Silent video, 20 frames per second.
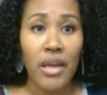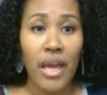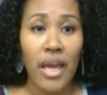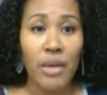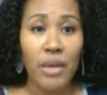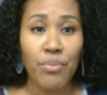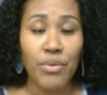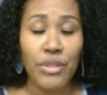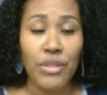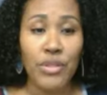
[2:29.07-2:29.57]

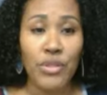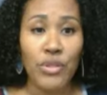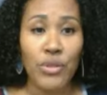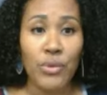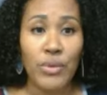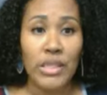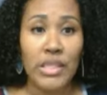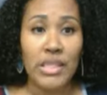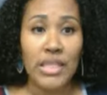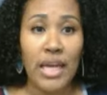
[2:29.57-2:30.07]
8 plus 2
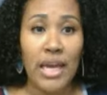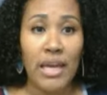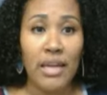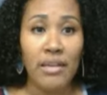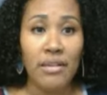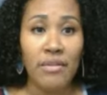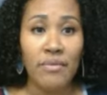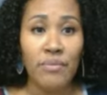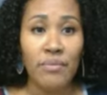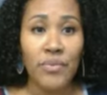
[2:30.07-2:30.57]
is
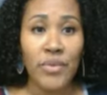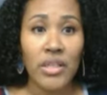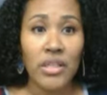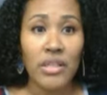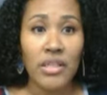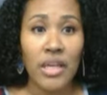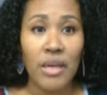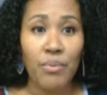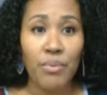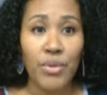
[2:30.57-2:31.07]
10.
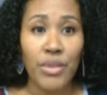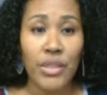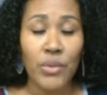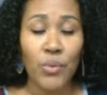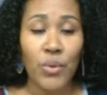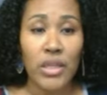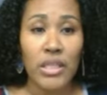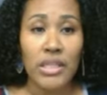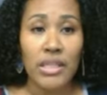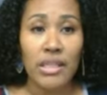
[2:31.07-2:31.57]
10 plus
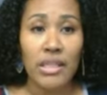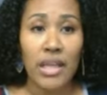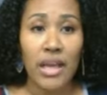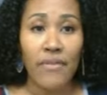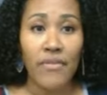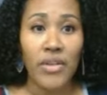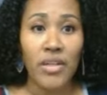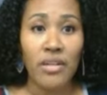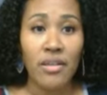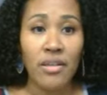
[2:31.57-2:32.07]
1 is
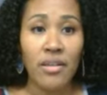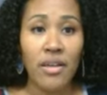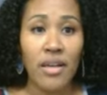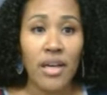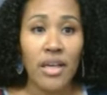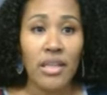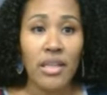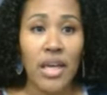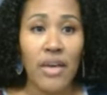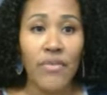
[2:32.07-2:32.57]
11.
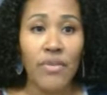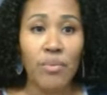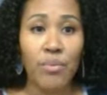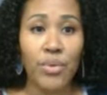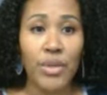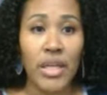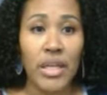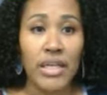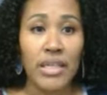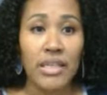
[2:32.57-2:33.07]
11
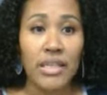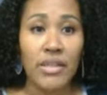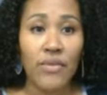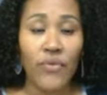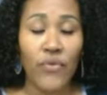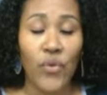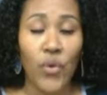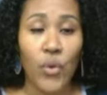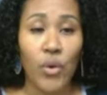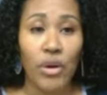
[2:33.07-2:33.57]
plus
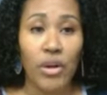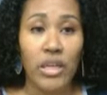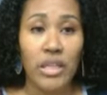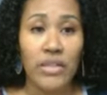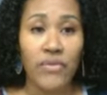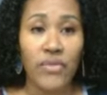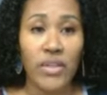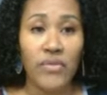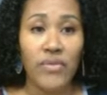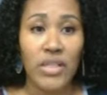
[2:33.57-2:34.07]
4
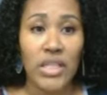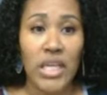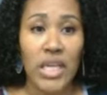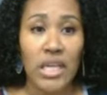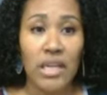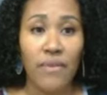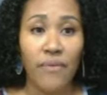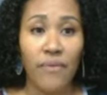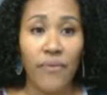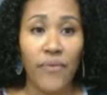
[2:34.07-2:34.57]
is
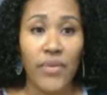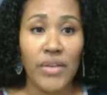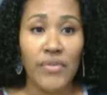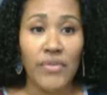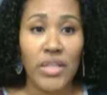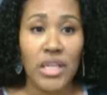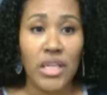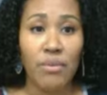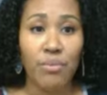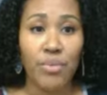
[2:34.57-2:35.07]
15.
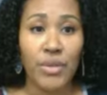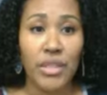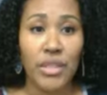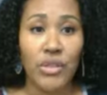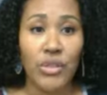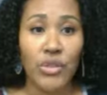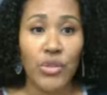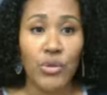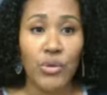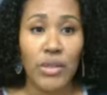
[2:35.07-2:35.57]
15 plus
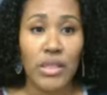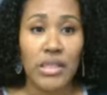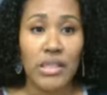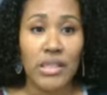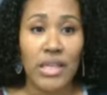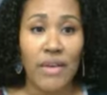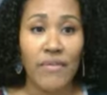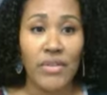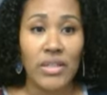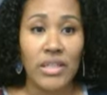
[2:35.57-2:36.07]
2 is
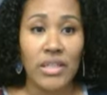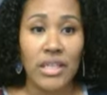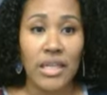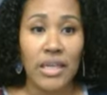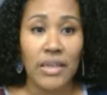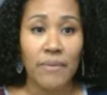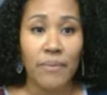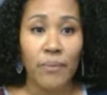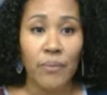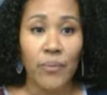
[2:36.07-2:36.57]

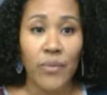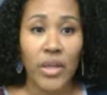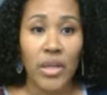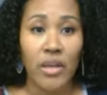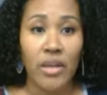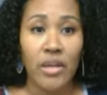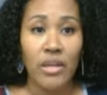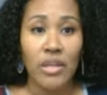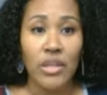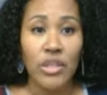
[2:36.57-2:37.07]
17.
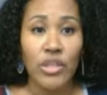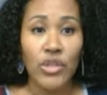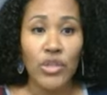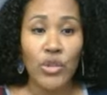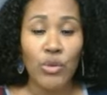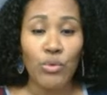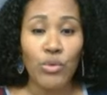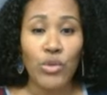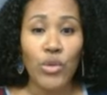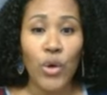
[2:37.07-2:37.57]

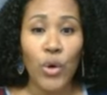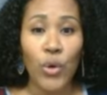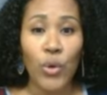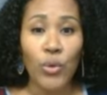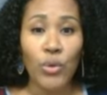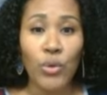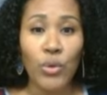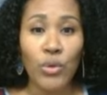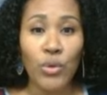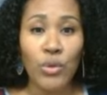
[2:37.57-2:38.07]
So
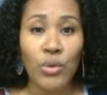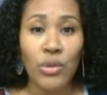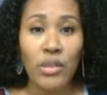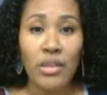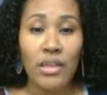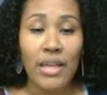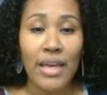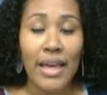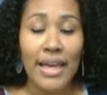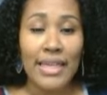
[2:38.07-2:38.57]
total
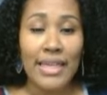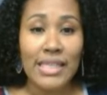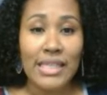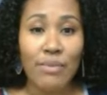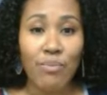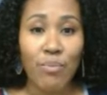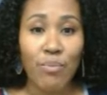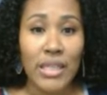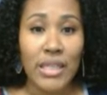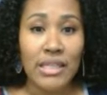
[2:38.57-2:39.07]

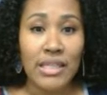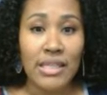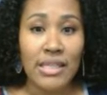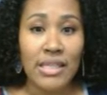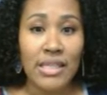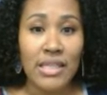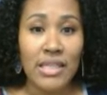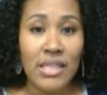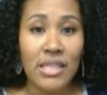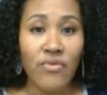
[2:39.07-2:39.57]

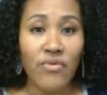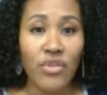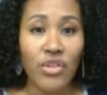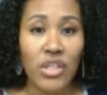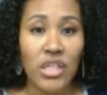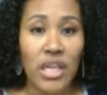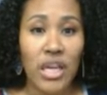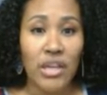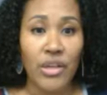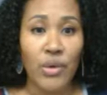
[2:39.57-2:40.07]
expenses for
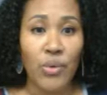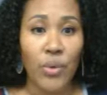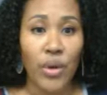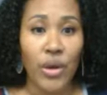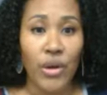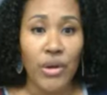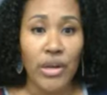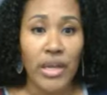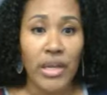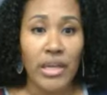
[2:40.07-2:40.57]

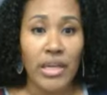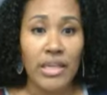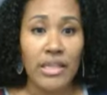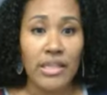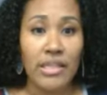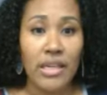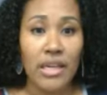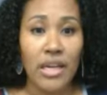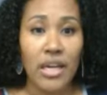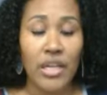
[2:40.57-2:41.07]
January
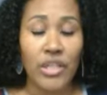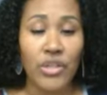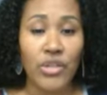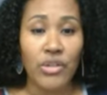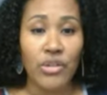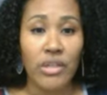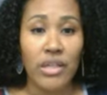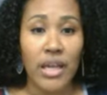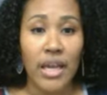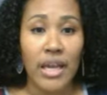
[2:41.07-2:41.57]
is
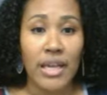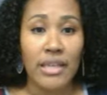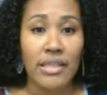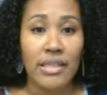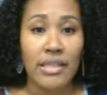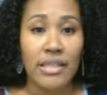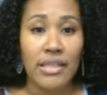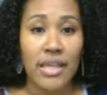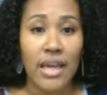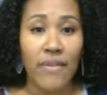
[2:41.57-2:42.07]

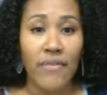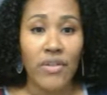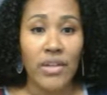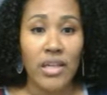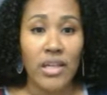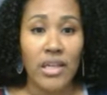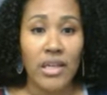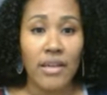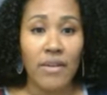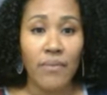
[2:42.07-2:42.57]

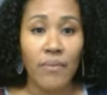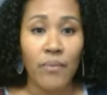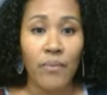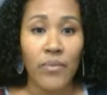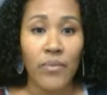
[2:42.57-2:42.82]
$170.